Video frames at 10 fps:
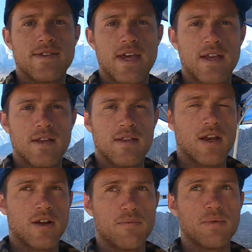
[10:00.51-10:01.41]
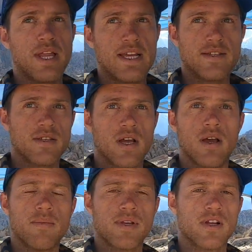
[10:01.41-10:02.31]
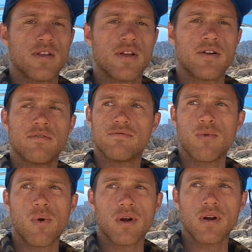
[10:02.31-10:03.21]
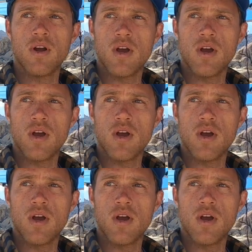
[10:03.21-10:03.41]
that are in place because they're there for